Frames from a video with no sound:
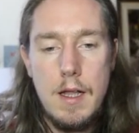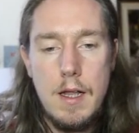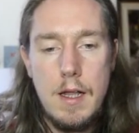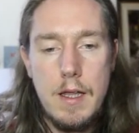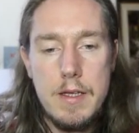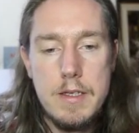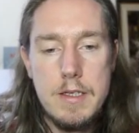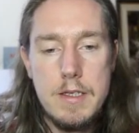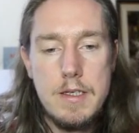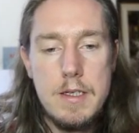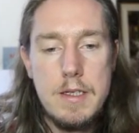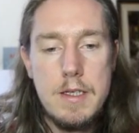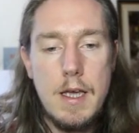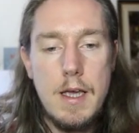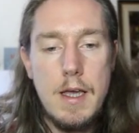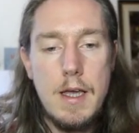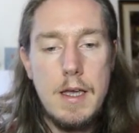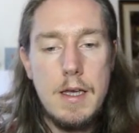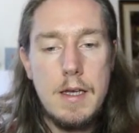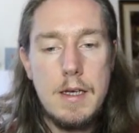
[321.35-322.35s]
let's
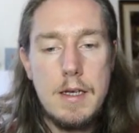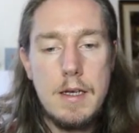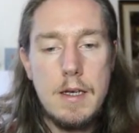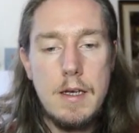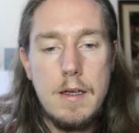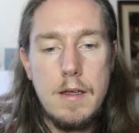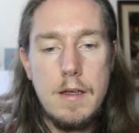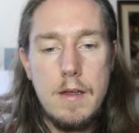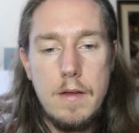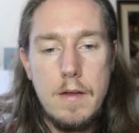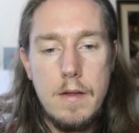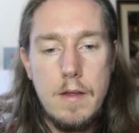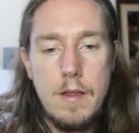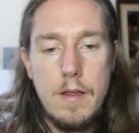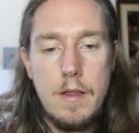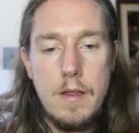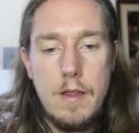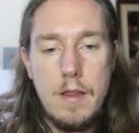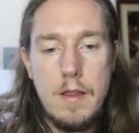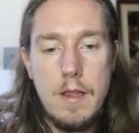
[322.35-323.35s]
take
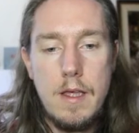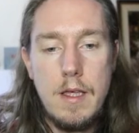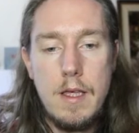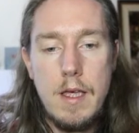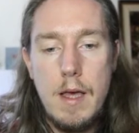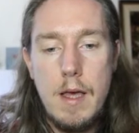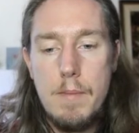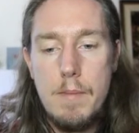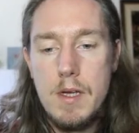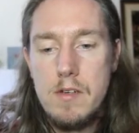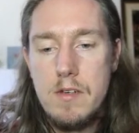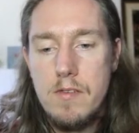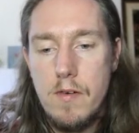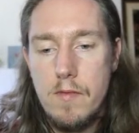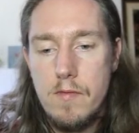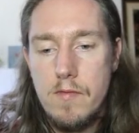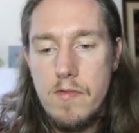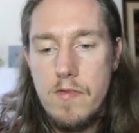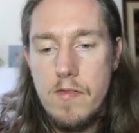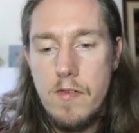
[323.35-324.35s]
the image from
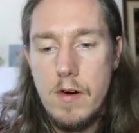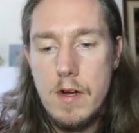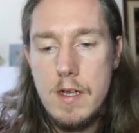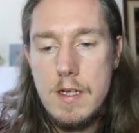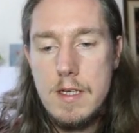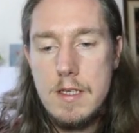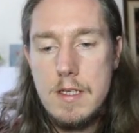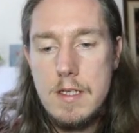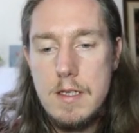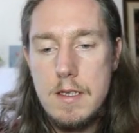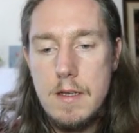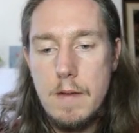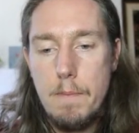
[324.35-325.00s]
freeze